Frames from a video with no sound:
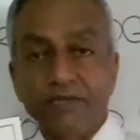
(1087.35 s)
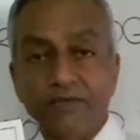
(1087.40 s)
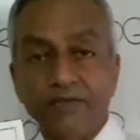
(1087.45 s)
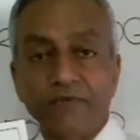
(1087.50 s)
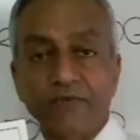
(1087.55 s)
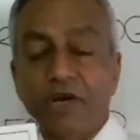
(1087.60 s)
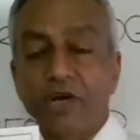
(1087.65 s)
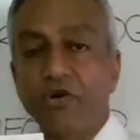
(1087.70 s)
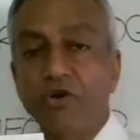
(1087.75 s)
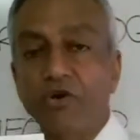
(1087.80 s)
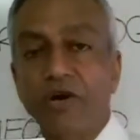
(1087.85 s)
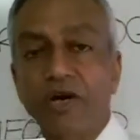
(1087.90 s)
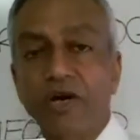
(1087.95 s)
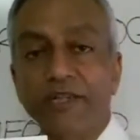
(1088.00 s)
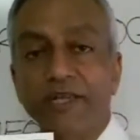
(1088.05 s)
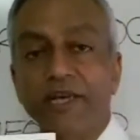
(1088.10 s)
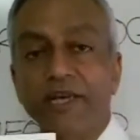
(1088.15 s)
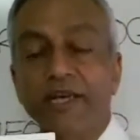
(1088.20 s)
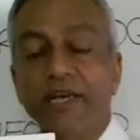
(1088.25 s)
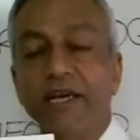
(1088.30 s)
video and
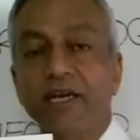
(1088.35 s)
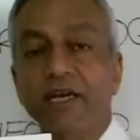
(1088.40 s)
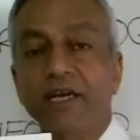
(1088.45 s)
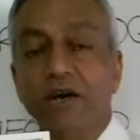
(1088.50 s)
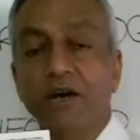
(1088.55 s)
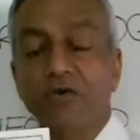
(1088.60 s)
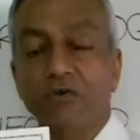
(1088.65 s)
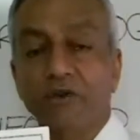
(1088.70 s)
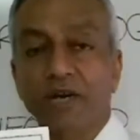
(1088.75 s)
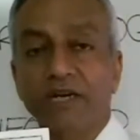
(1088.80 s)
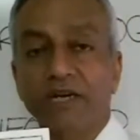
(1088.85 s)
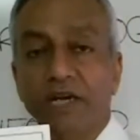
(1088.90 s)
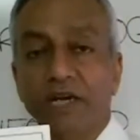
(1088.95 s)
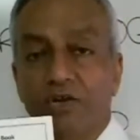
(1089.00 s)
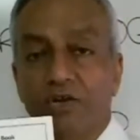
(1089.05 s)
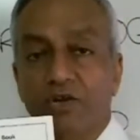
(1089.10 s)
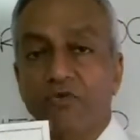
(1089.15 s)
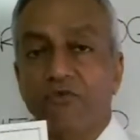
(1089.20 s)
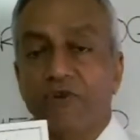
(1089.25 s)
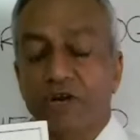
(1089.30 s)
the link down will tell
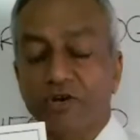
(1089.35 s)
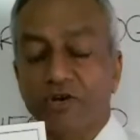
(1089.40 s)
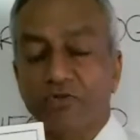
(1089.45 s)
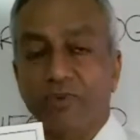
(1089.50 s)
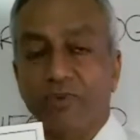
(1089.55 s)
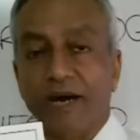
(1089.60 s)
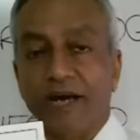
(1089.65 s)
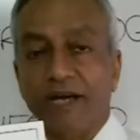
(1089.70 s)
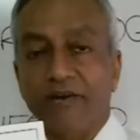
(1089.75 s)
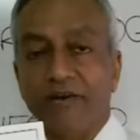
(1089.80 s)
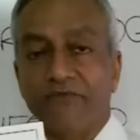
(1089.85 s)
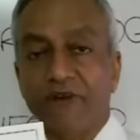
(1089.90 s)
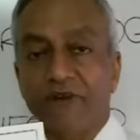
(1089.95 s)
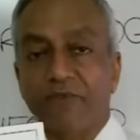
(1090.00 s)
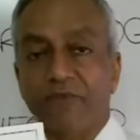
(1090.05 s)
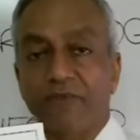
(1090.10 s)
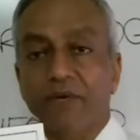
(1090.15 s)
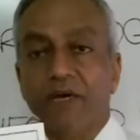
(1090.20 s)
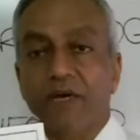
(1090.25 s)
you where to buy it from.